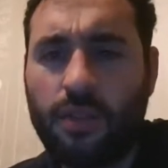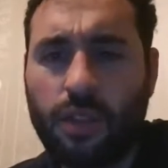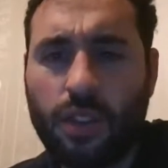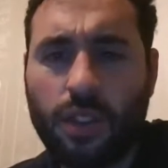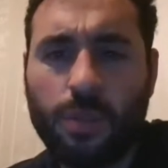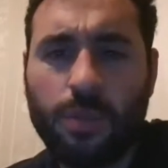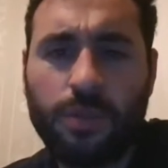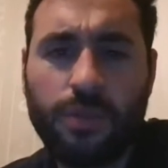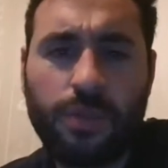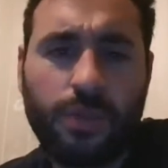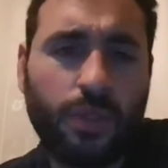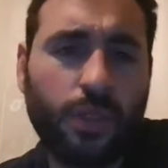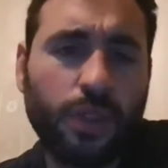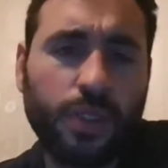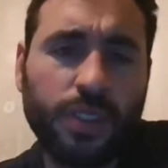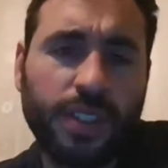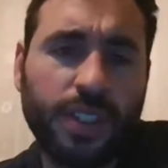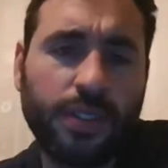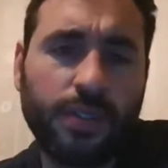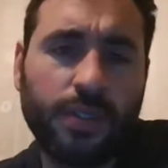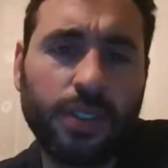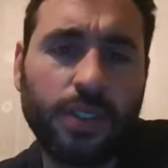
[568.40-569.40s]
From
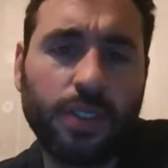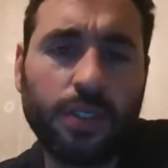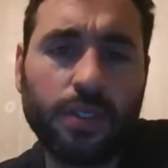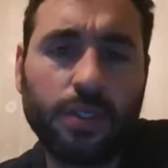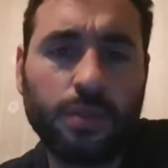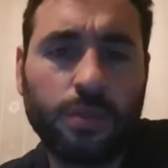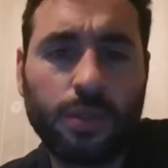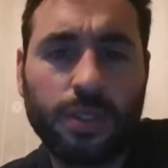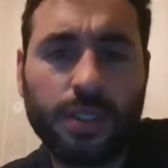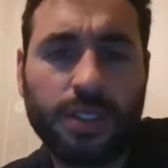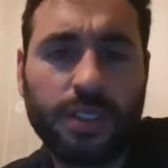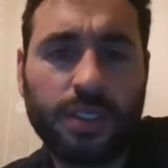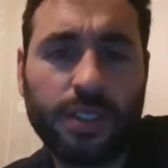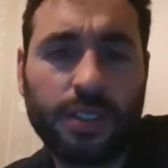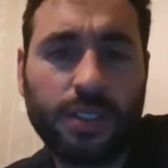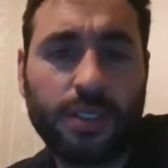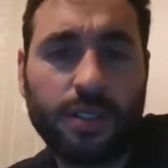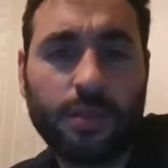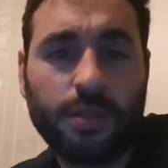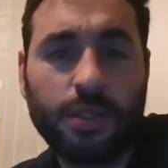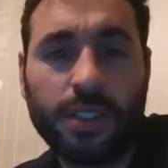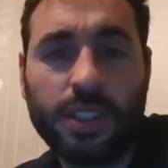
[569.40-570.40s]
4.7
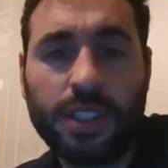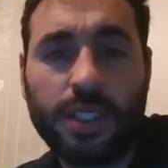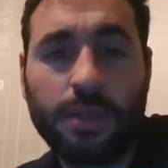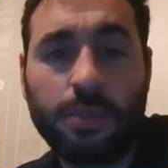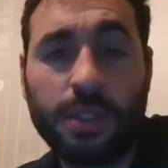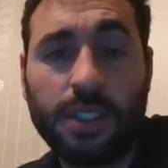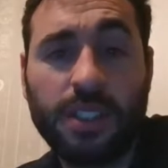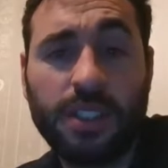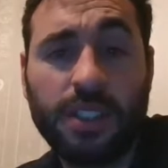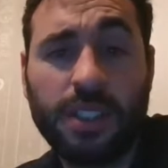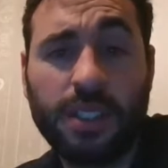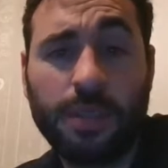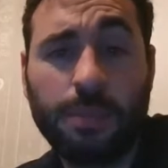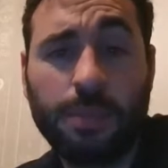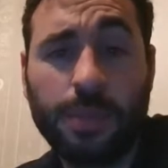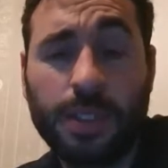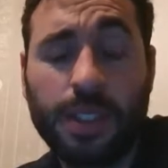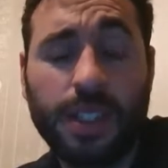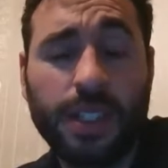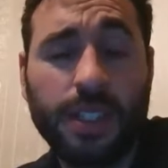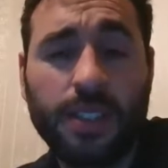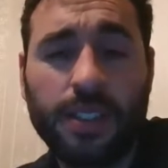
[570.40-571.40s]
onwards, when they meet
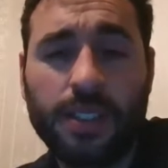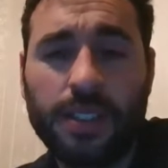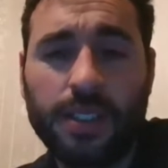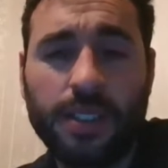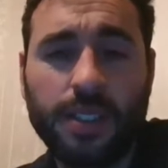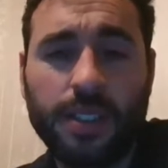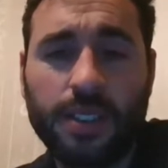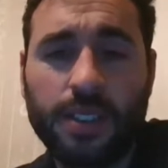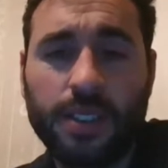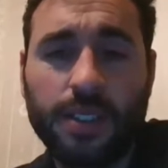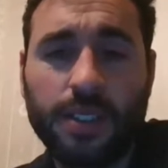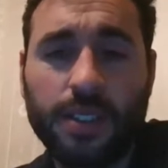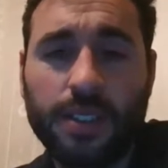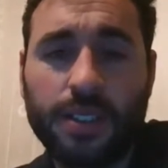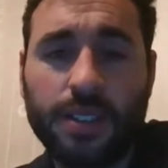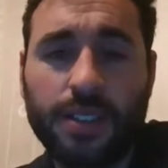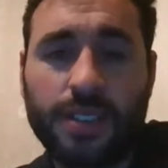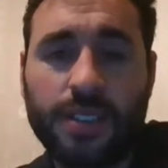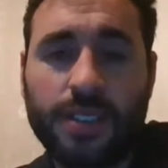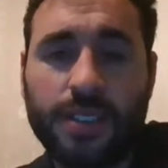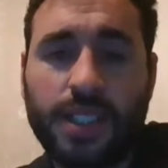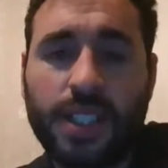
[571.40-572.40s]
up, then the
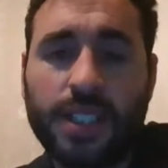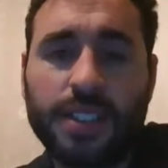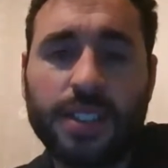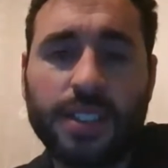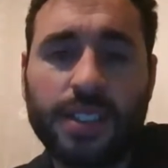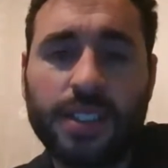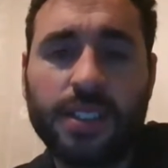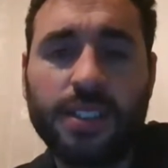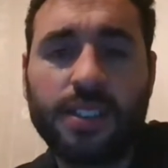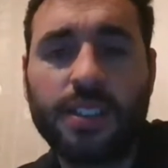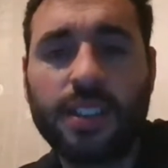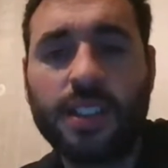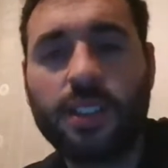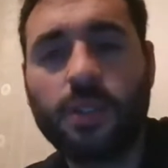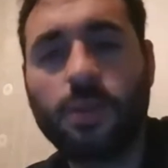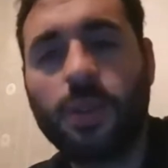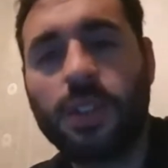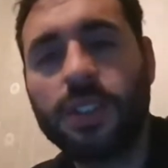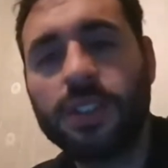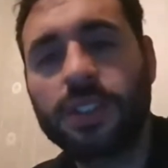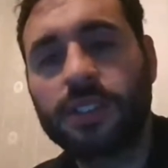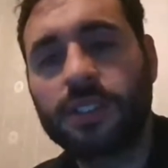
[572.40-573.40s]
standard intake
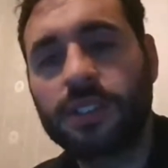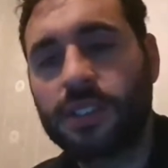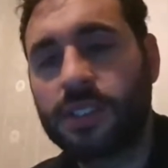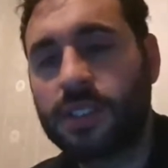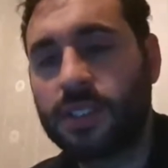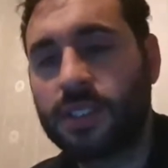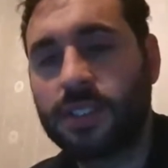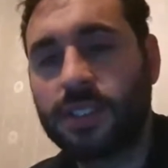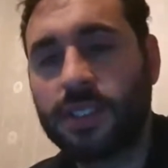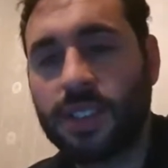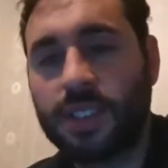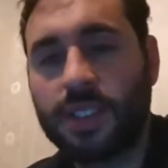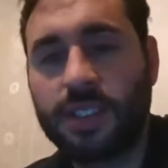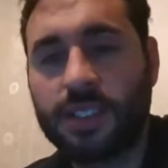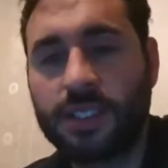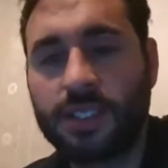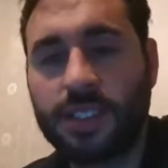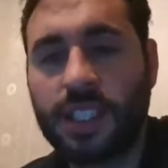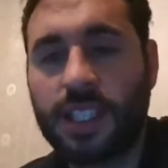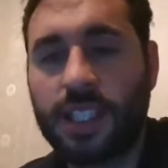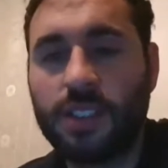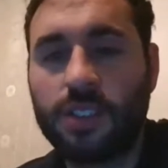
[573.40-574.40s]
one
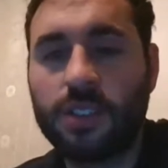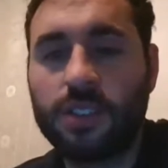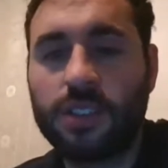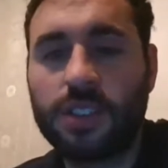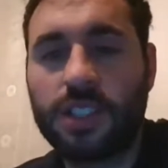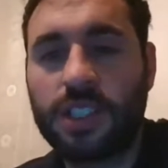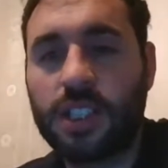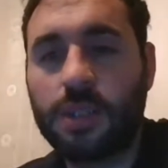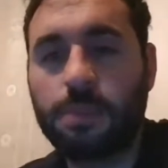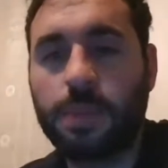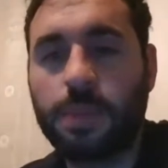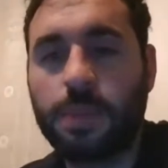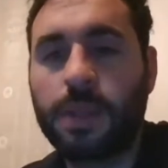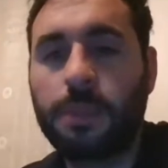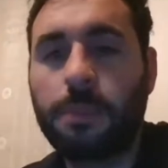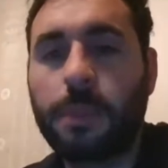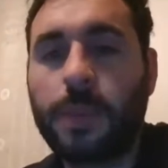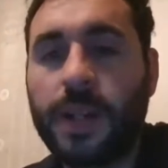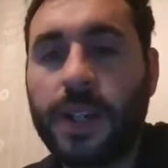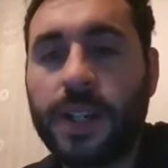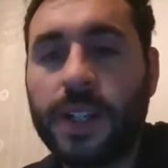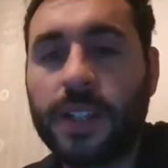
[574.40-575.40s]
cannot keep
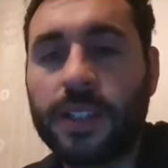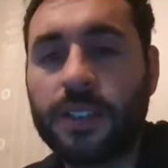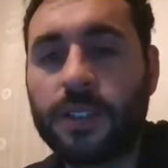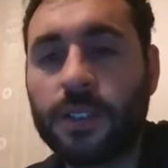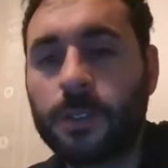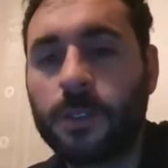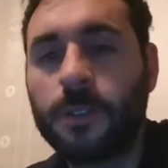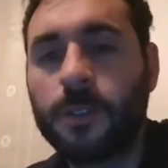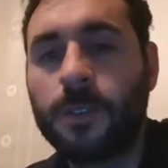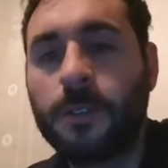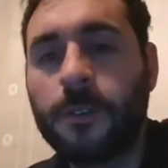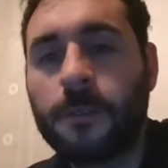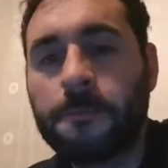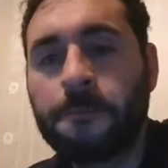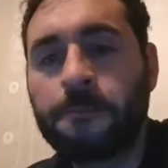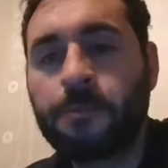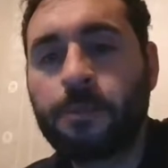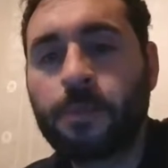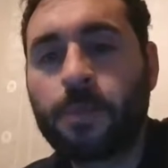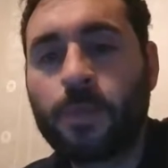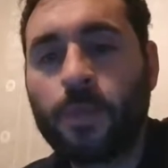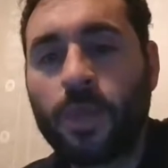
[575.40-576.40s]
up at all
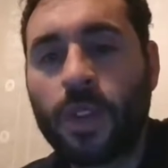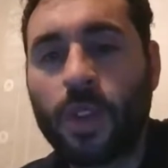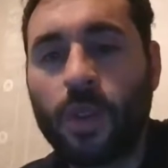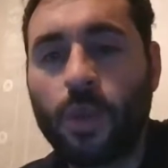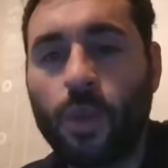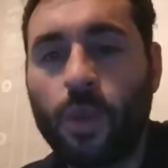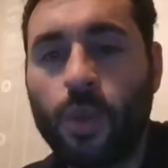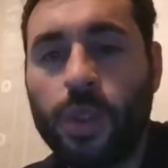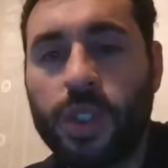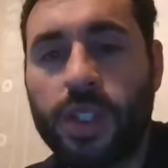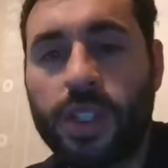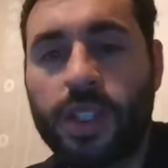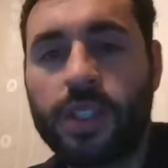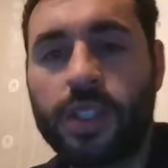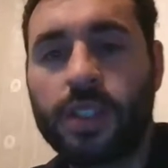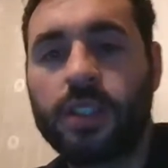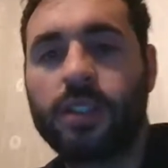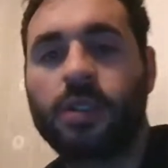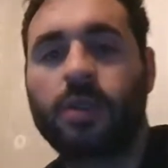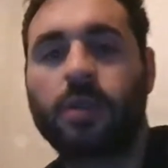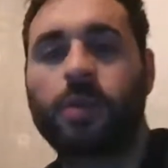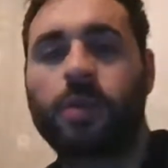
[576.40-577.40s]
with
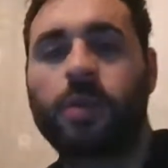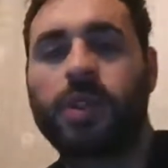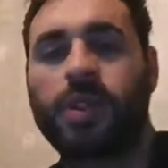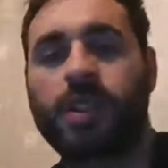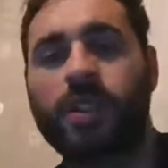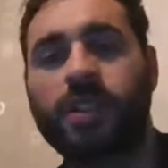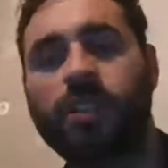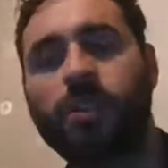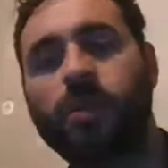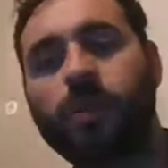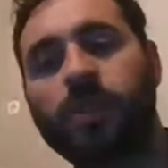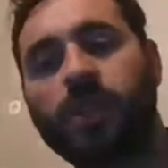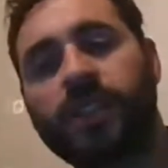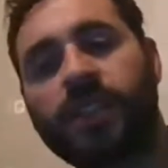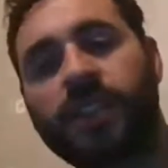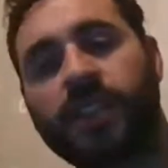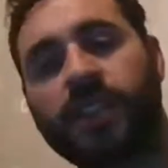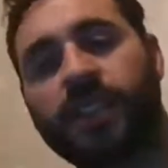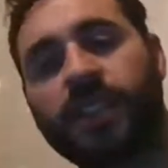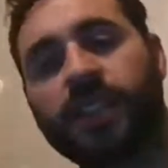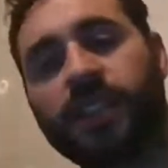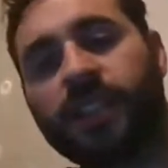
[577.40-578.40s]
the new
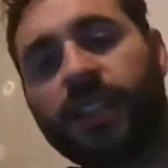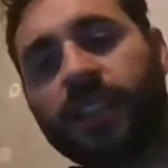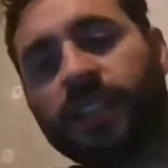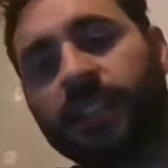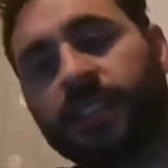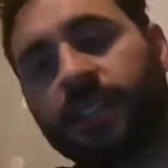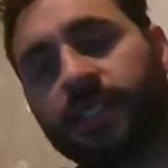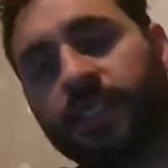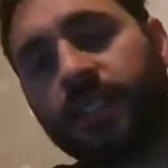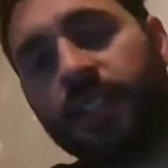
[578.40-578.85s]
intake it has.